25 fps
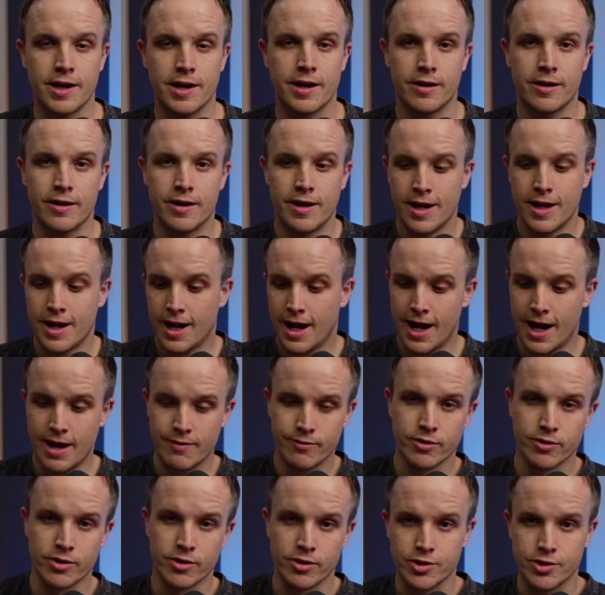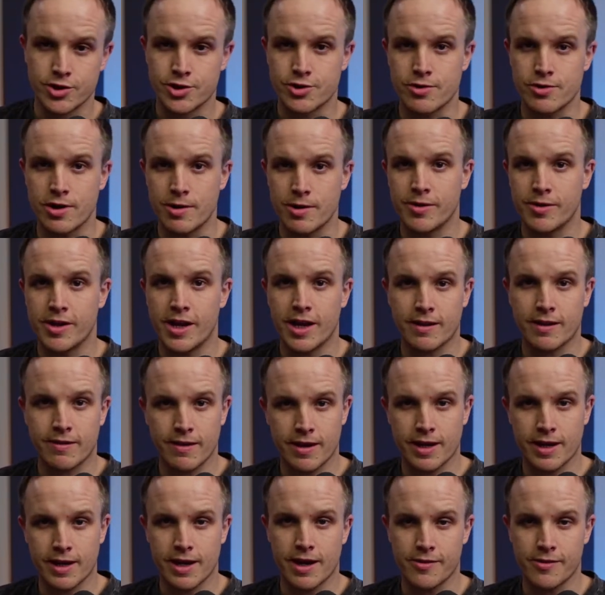Now, I have a little stream deck
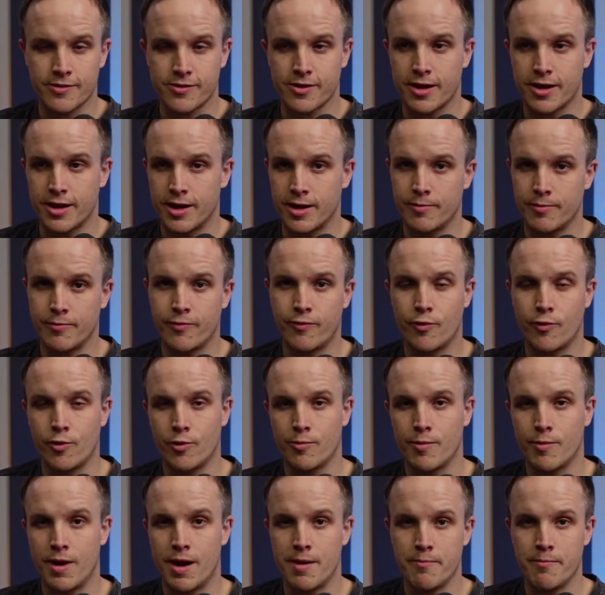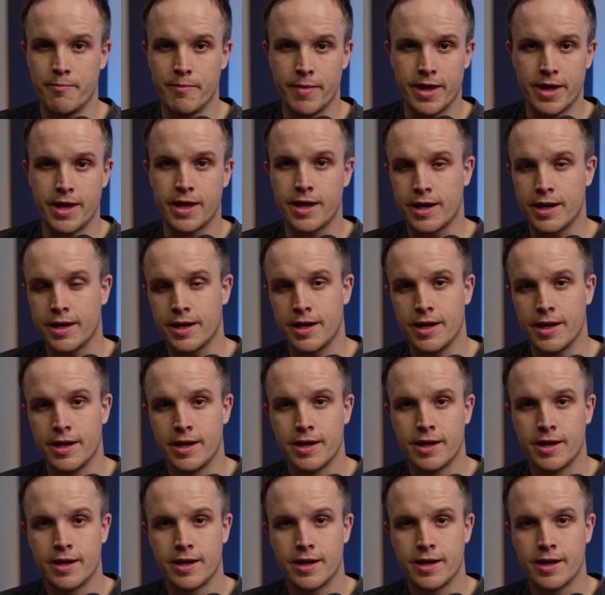that I got set up for my main.